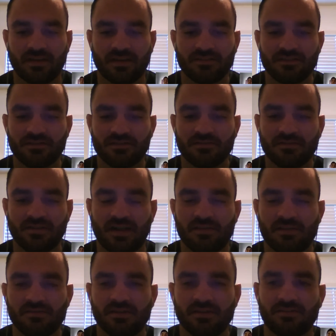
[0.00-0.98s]
I don't know
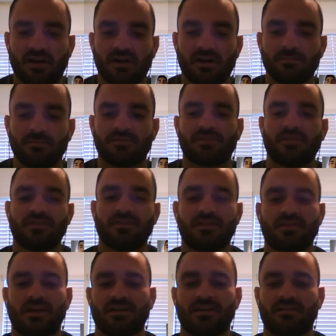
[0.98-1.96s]
how his arms are going
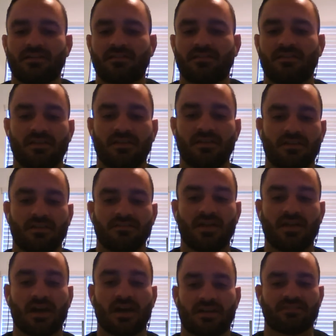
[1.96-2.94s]
to like
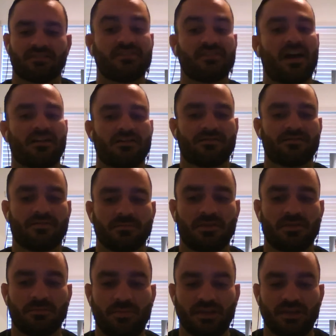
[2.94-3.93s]
not get tired
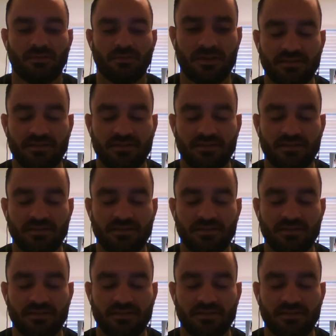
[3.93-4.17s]
from Khabib.